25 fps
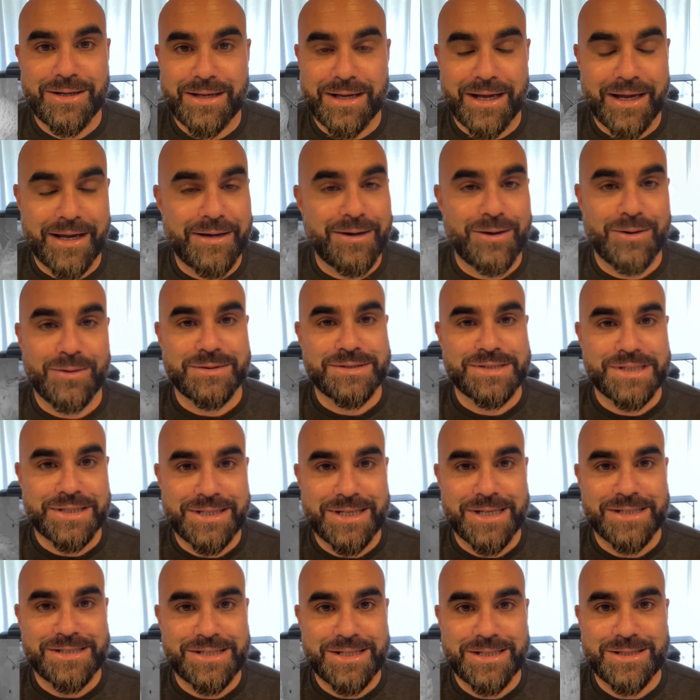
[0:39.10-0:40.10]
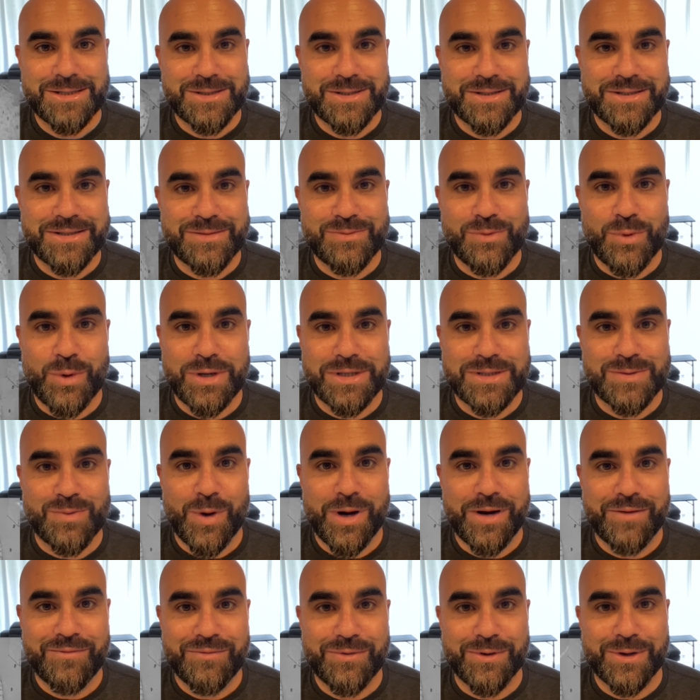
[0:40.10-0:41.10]
I don't suggest this is
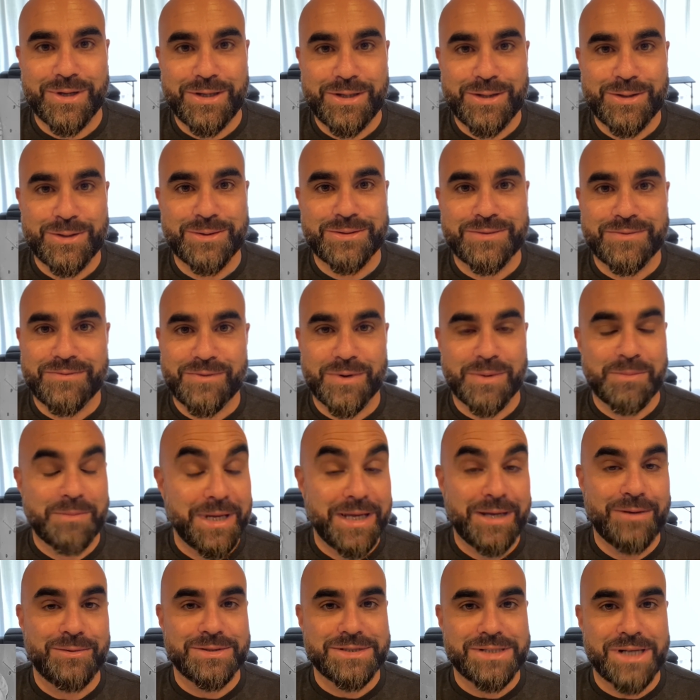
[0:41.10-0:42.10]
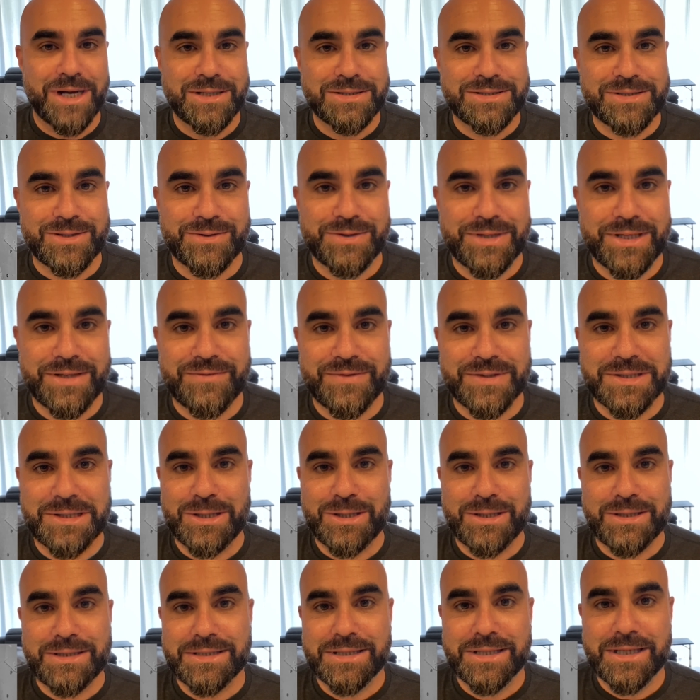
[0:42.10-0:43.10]
one for you. For me, it was also
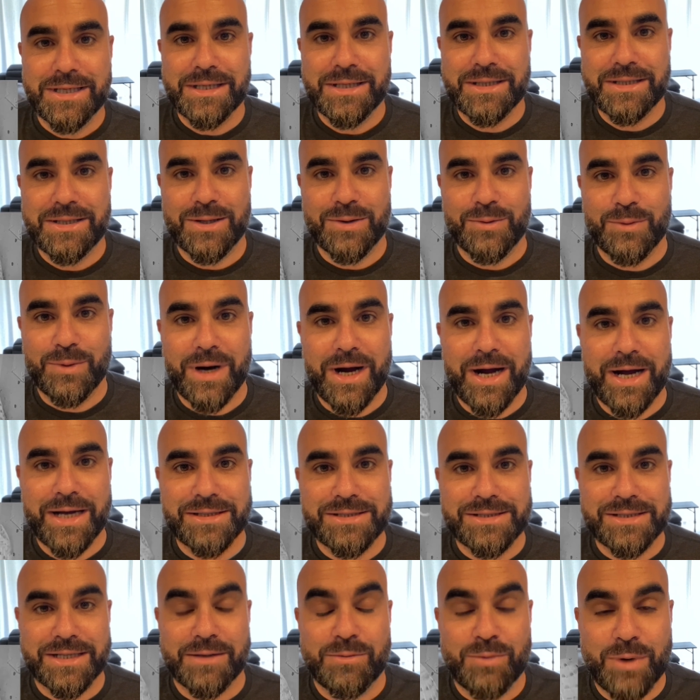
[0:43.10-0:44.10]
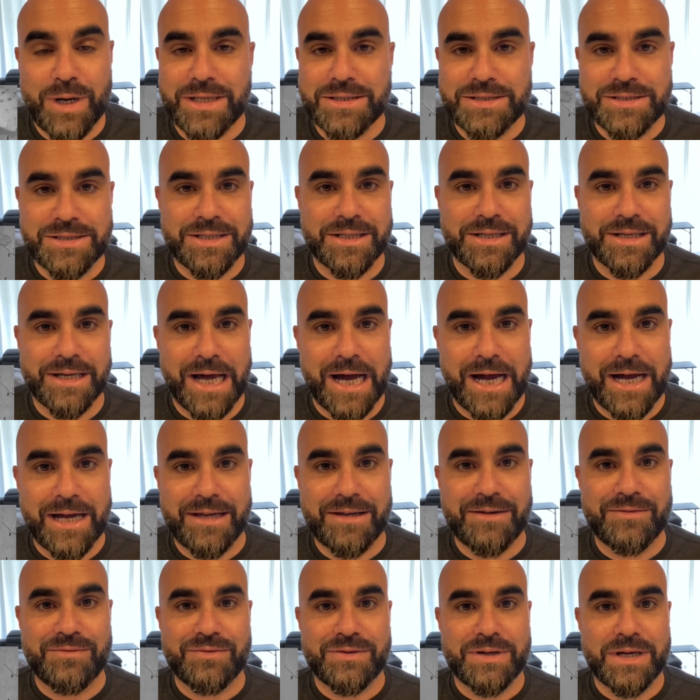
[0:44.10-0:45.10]
difficult to watch. I watched it
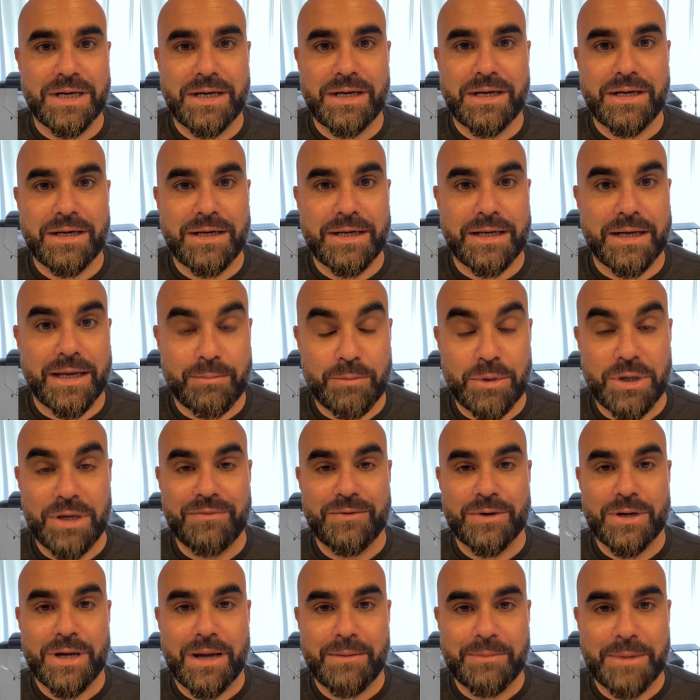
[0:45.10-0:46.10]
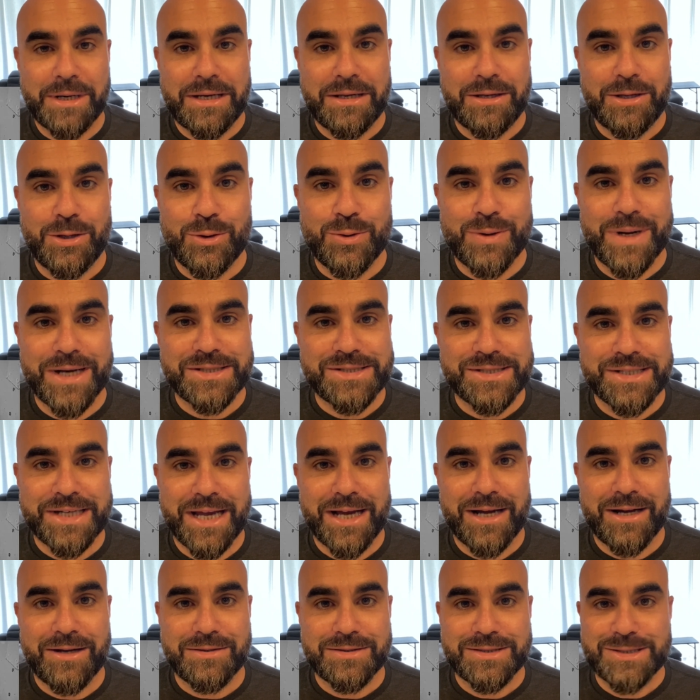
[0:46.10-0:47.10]
live. Believe it or not, I'm in the U.S.
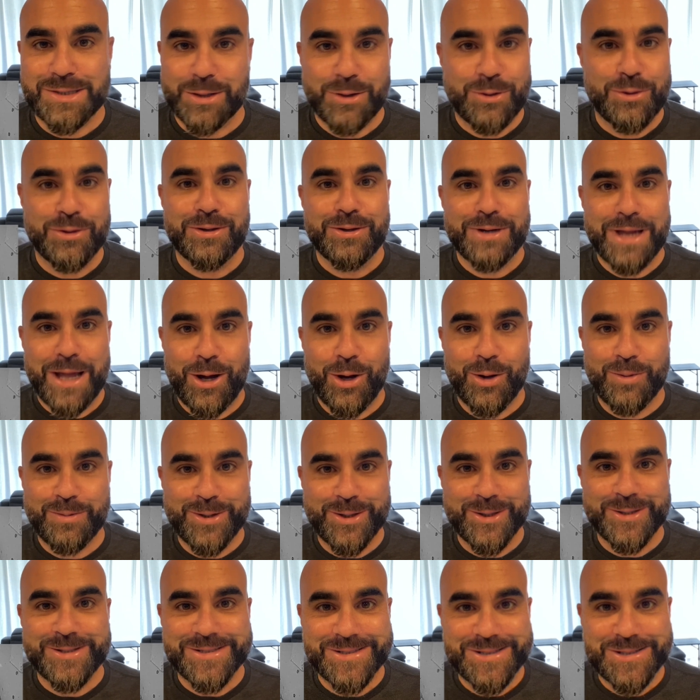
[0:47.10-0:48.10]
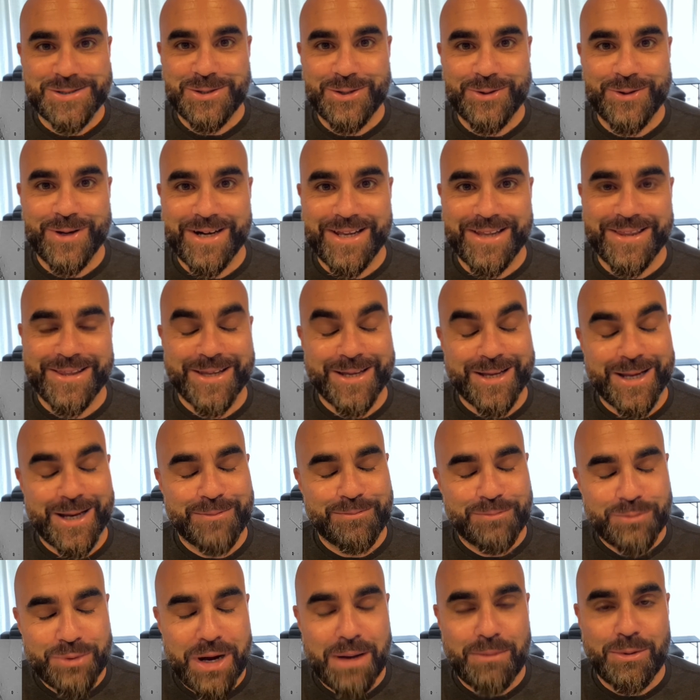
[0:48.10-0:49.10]
now, so I couldn't help, couldn't do anything.
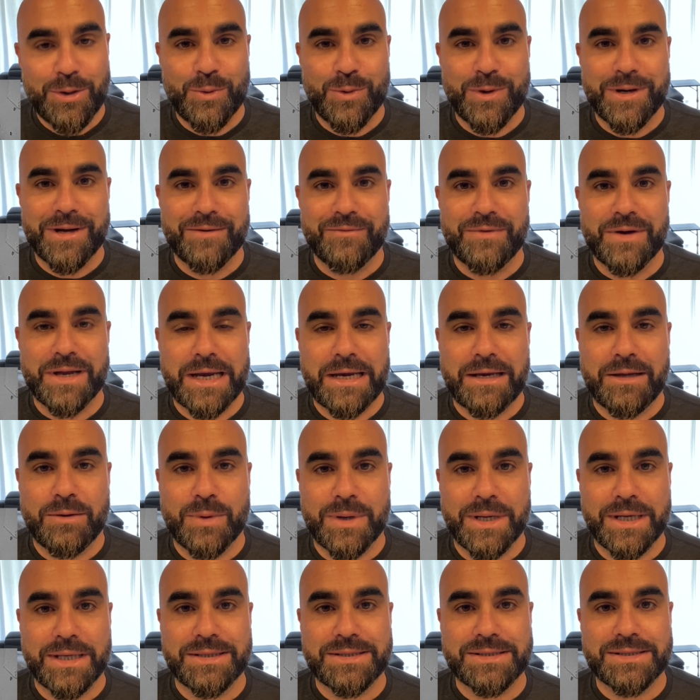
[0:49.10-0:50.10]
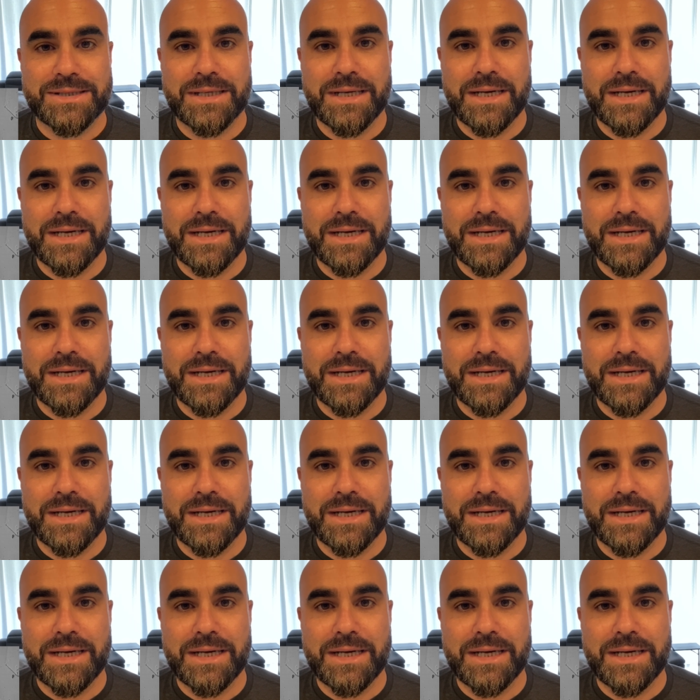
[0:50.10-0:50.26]
I probably wouldn't have anyways.